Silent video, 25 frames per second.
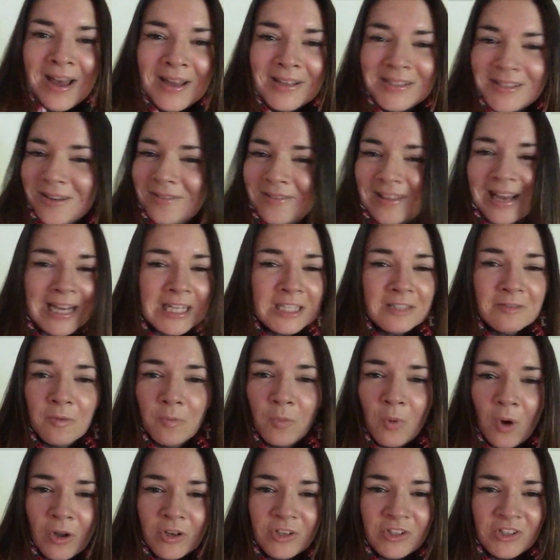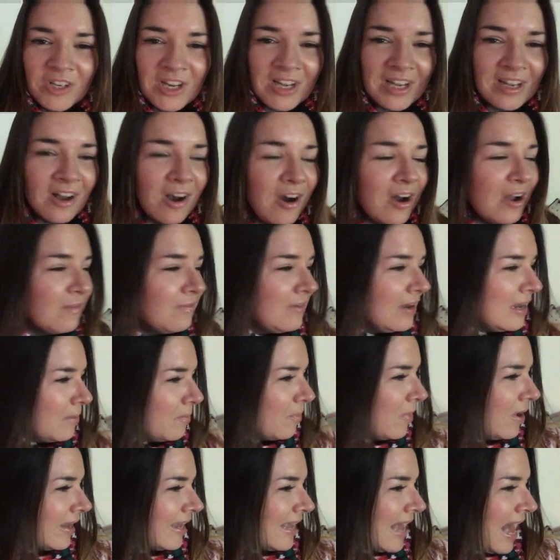So thanks for watching. I've lit
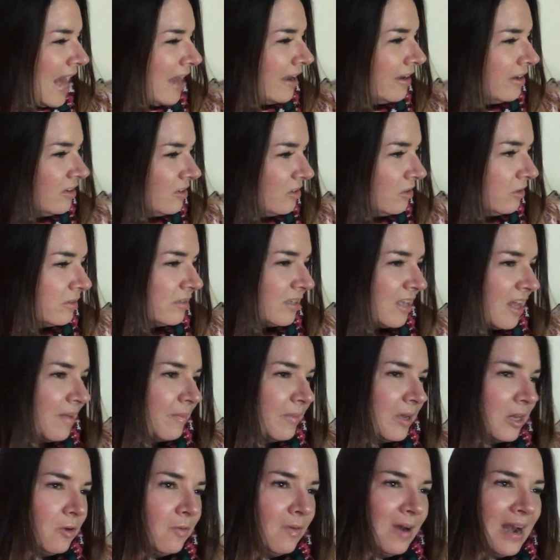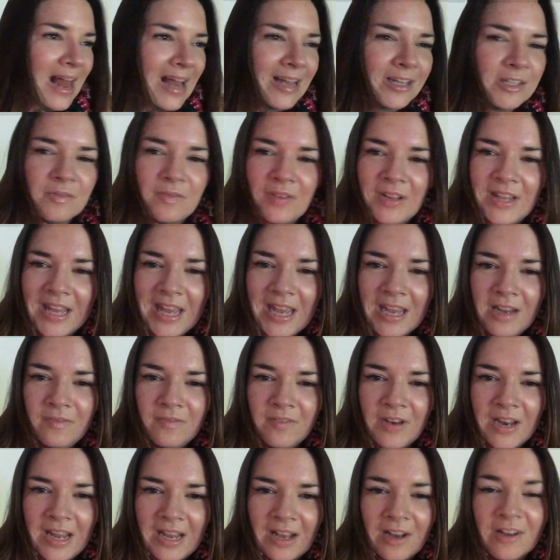my candles. I'm going to relax for the
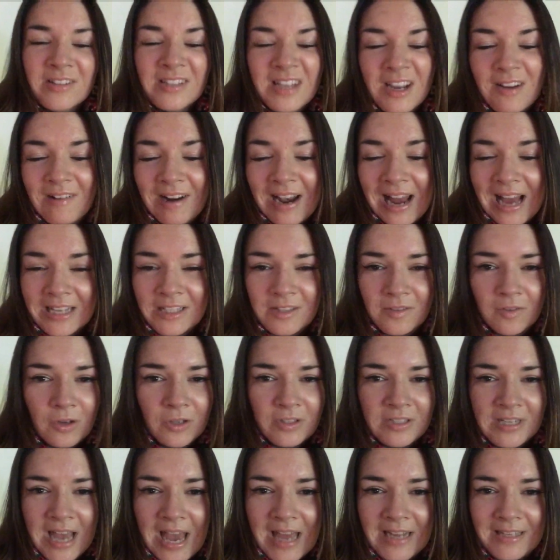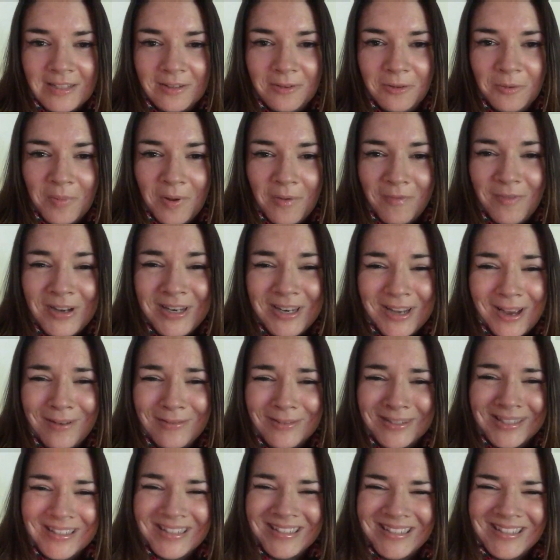evening. I say relax, I've got to edit all my
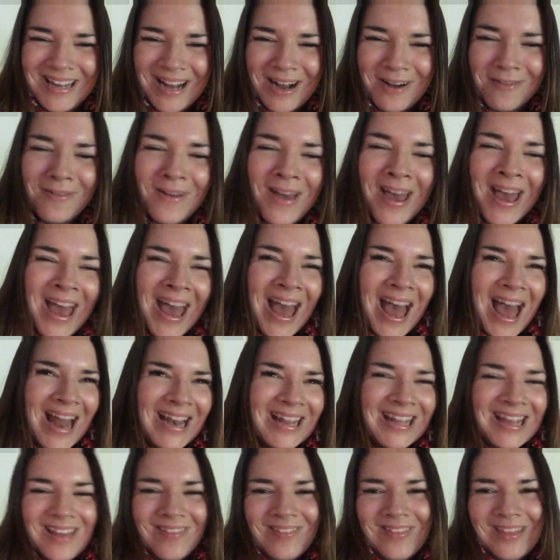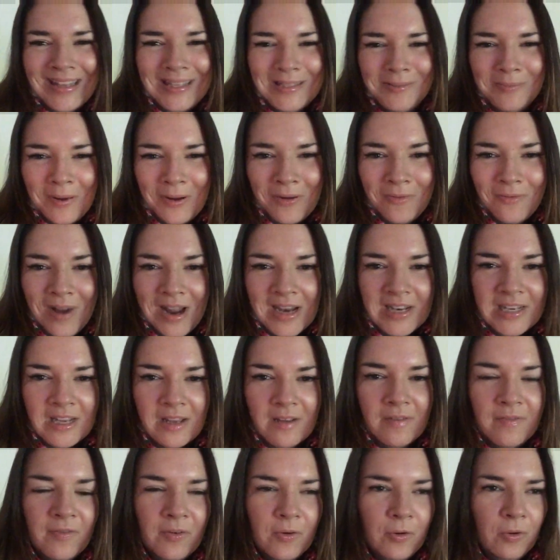videos and stuff and get this one
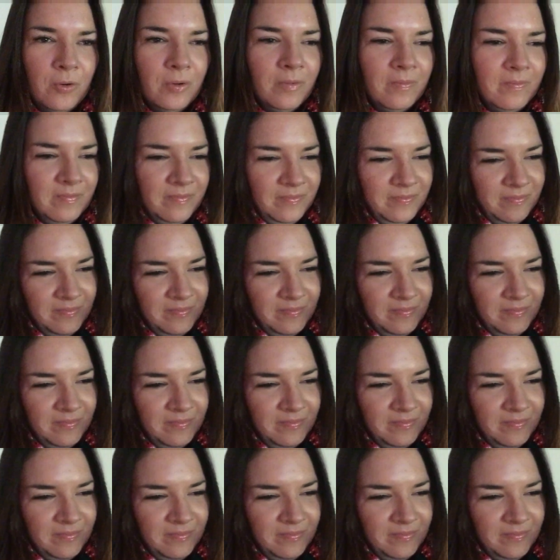ready for